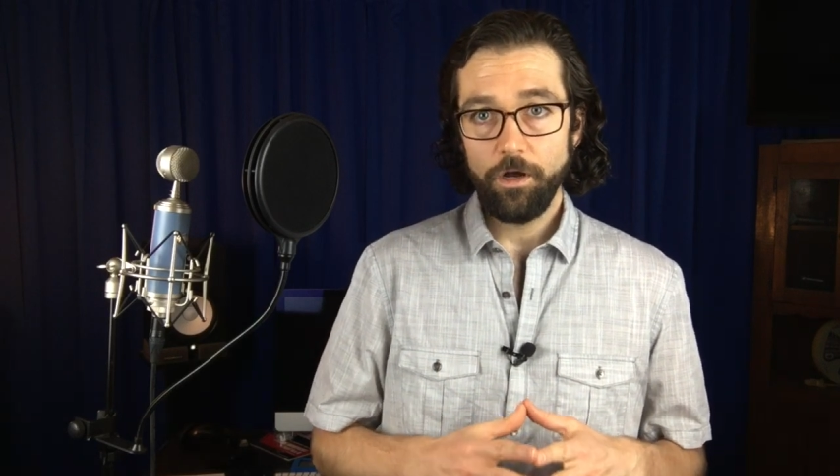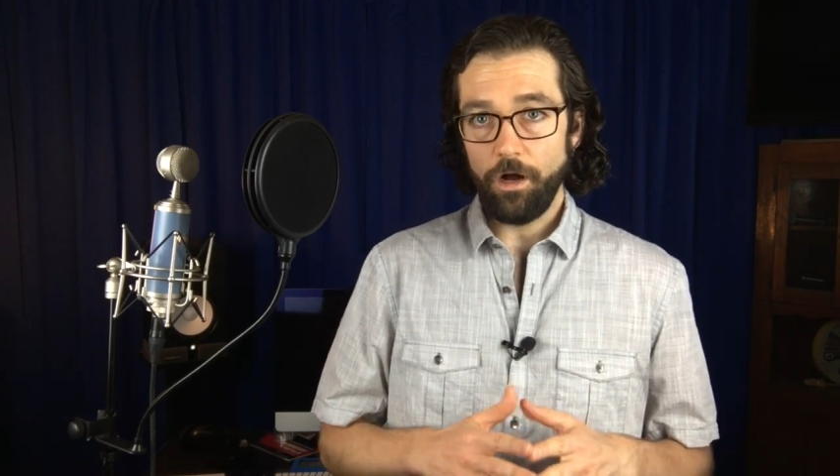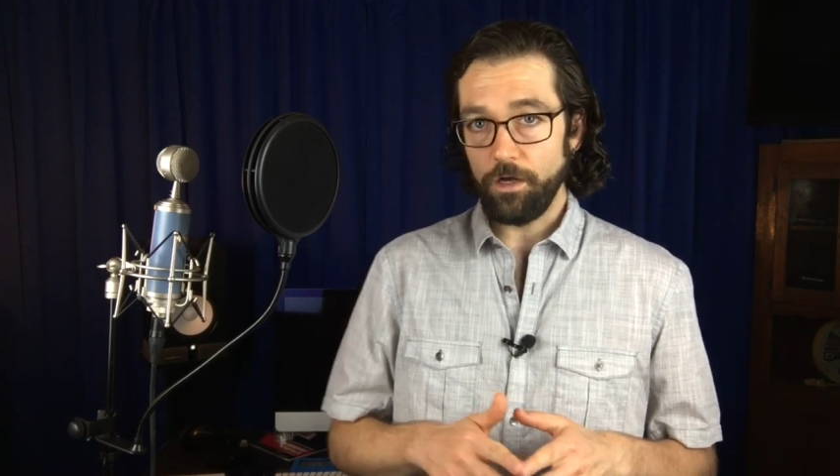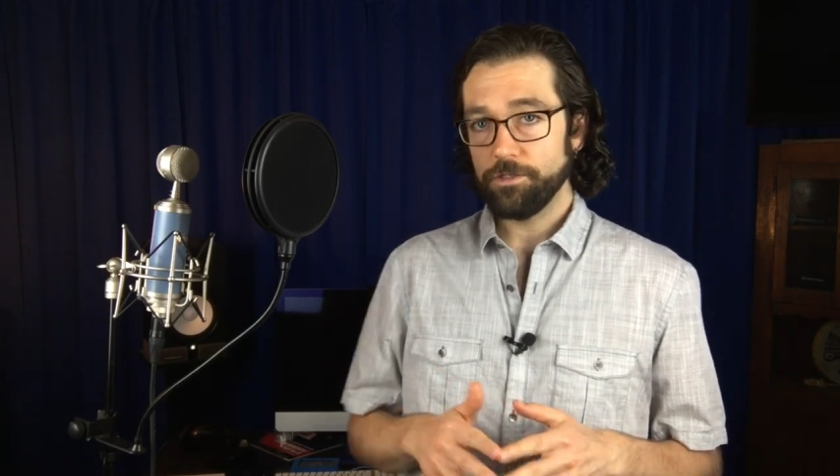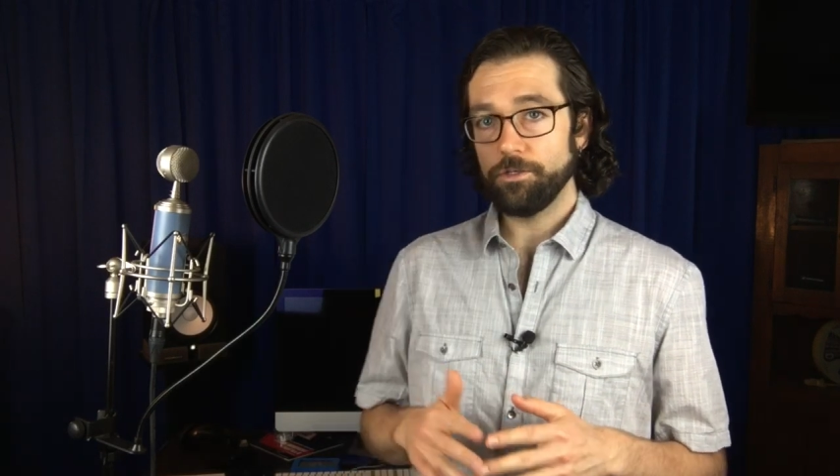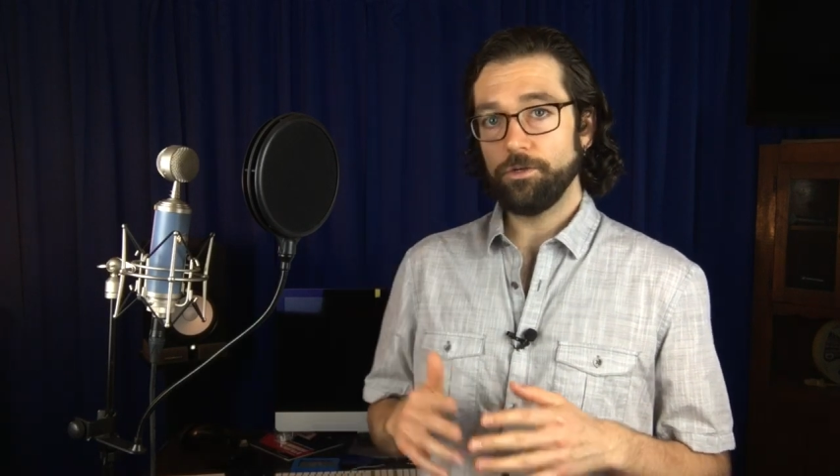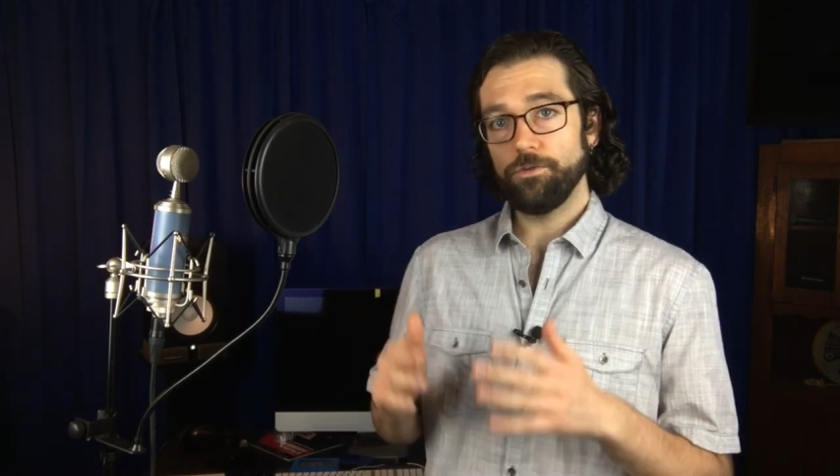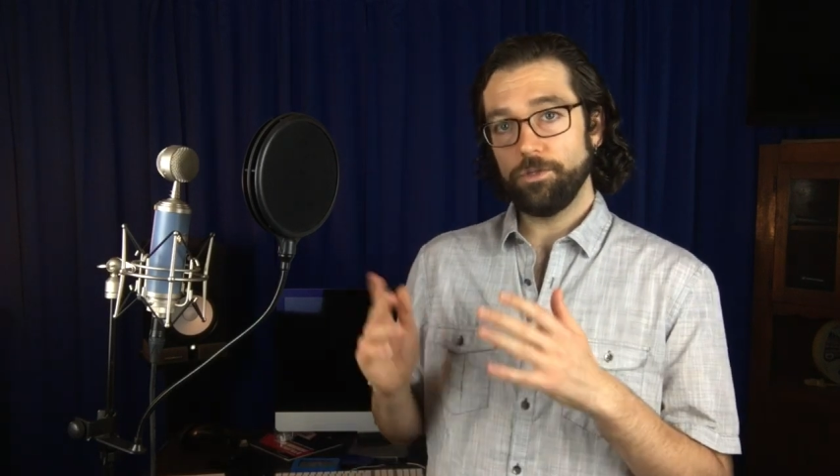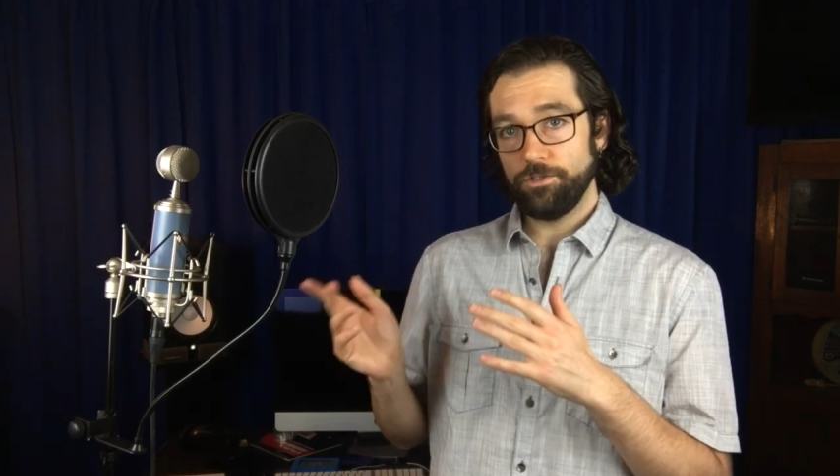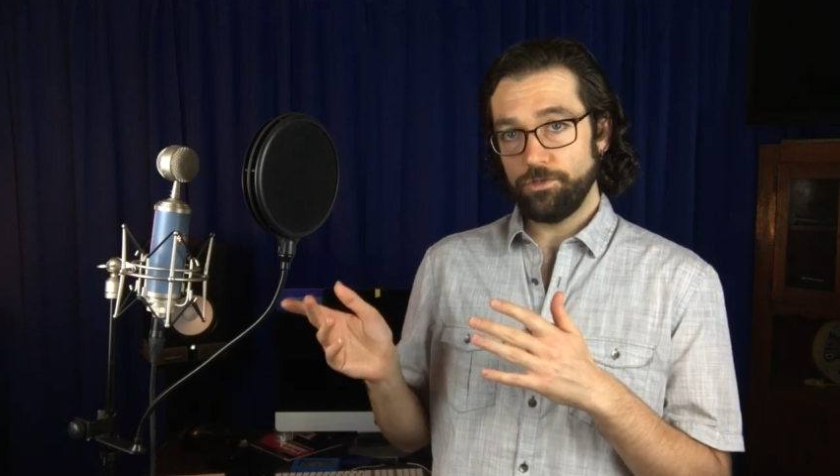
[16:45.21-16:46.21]
Also,
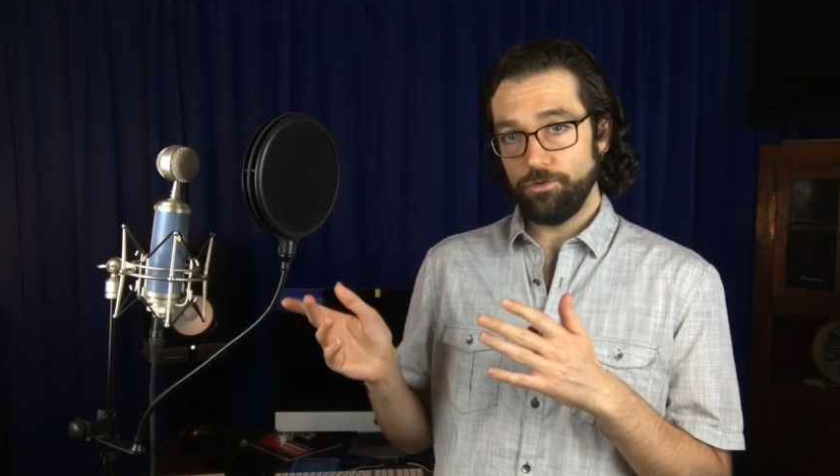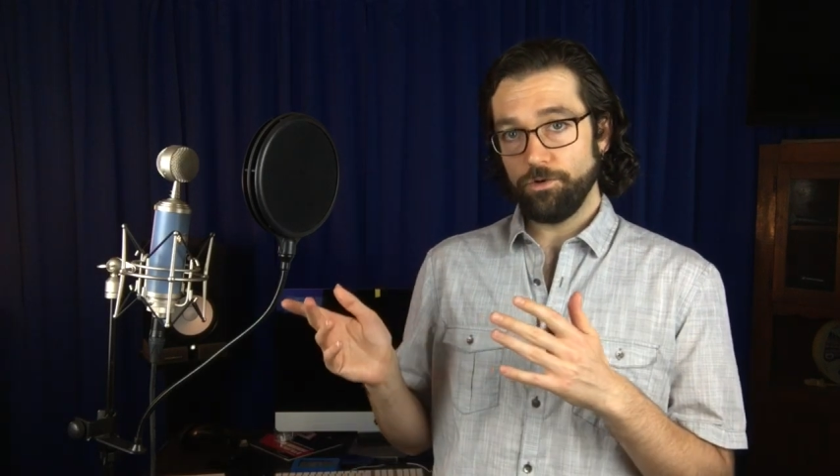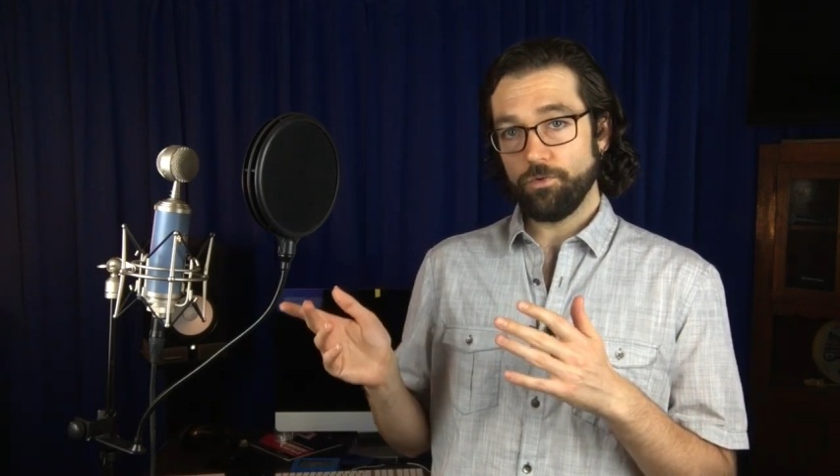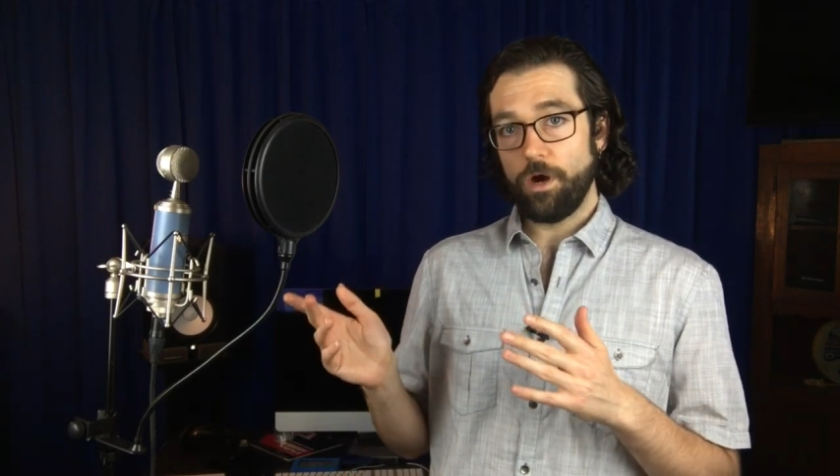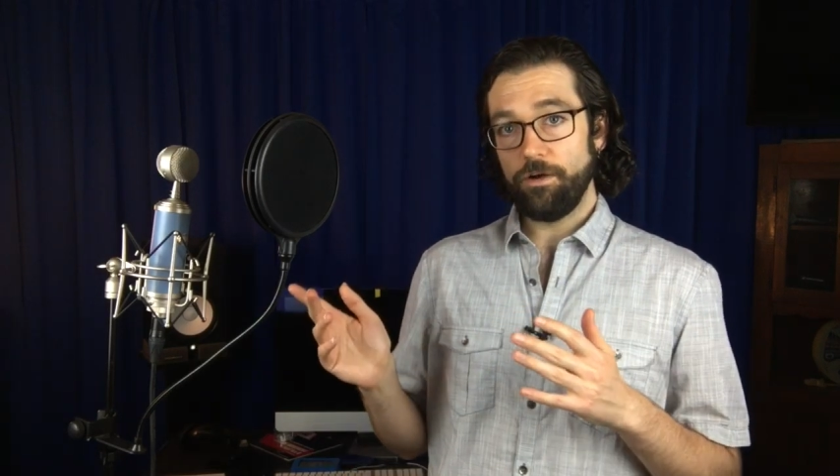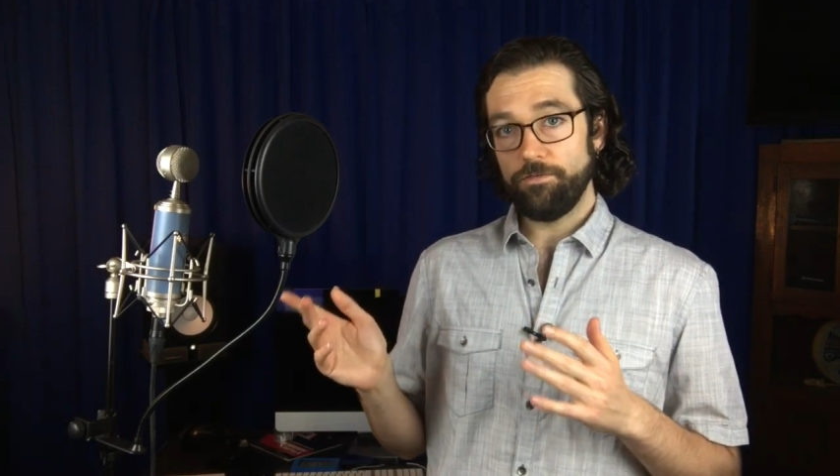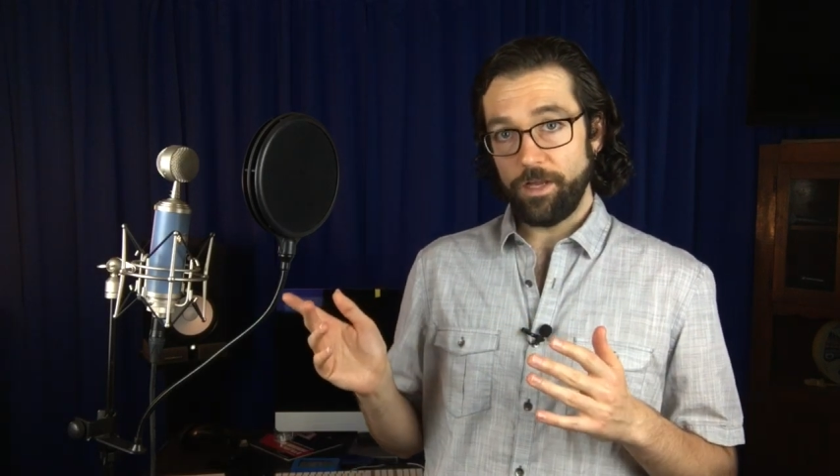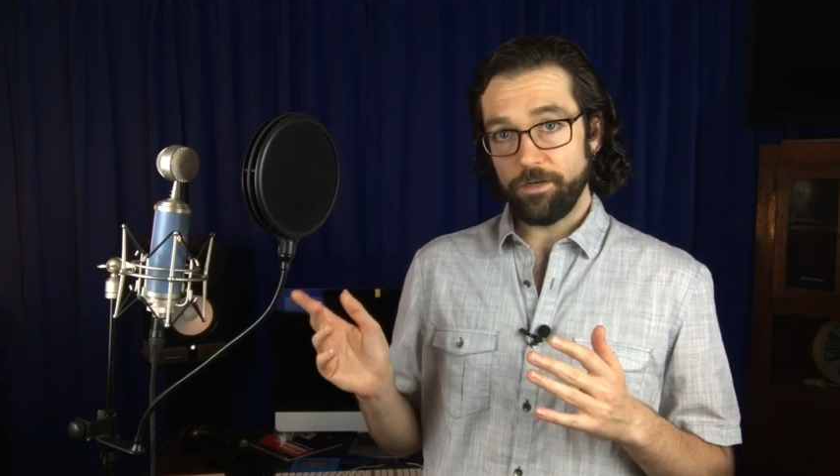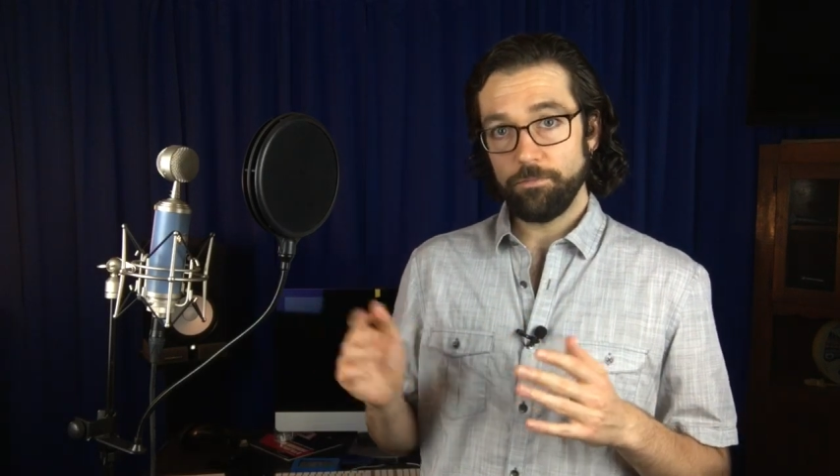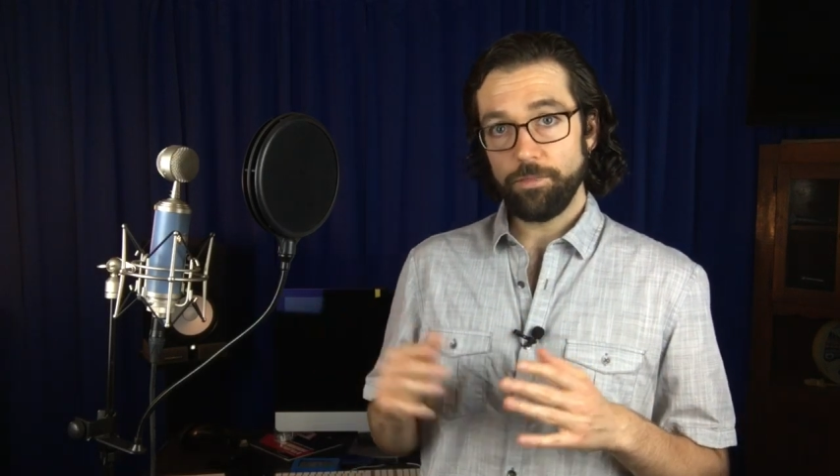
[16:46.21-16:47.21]
these do require
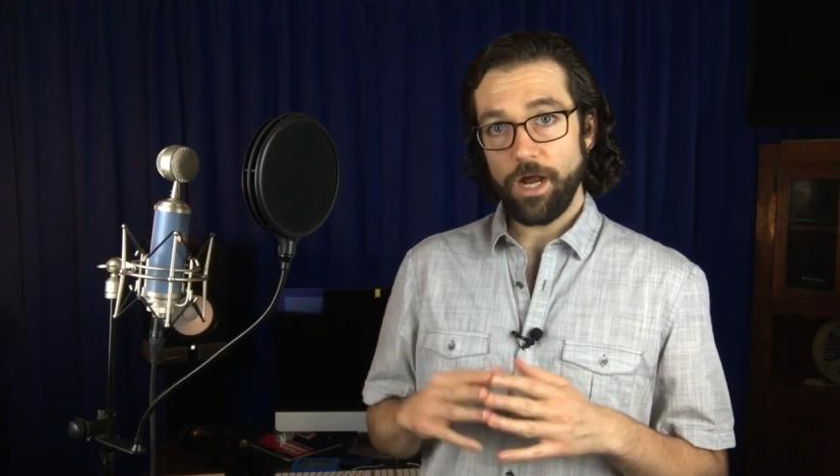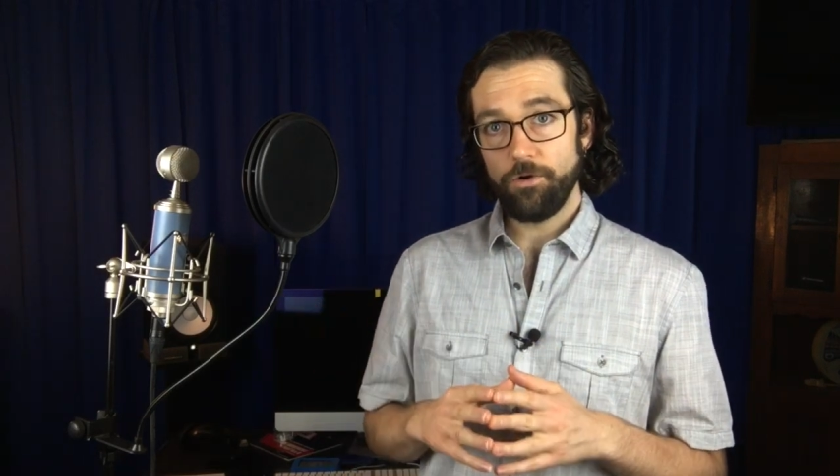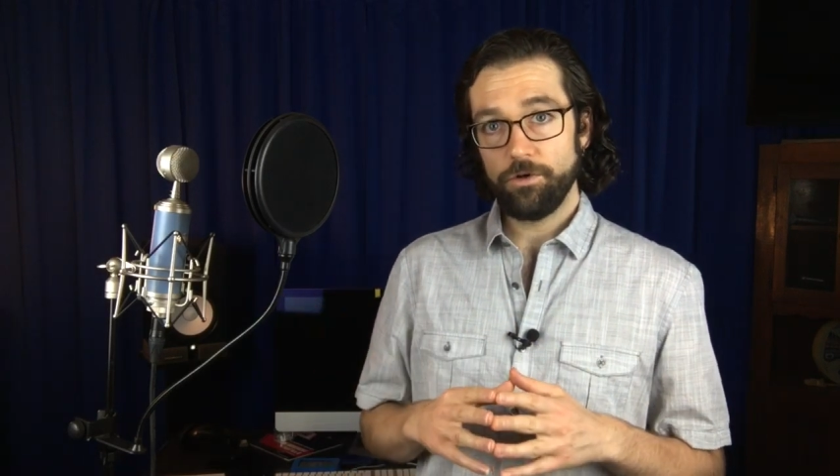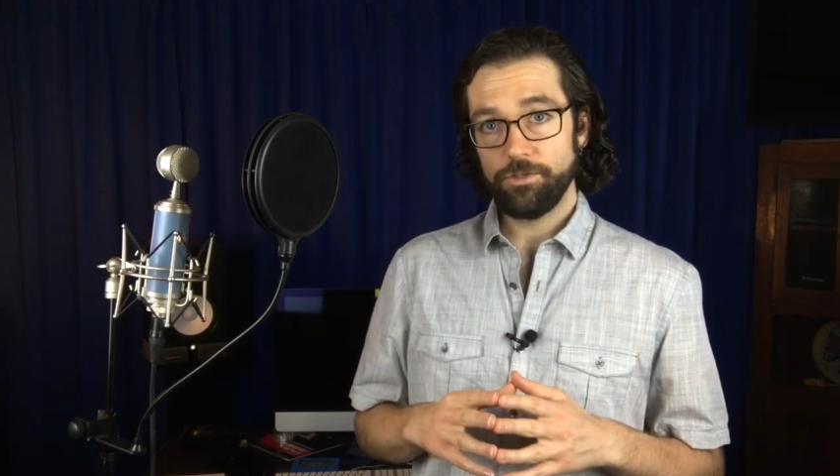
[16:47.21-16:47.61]
phantom power,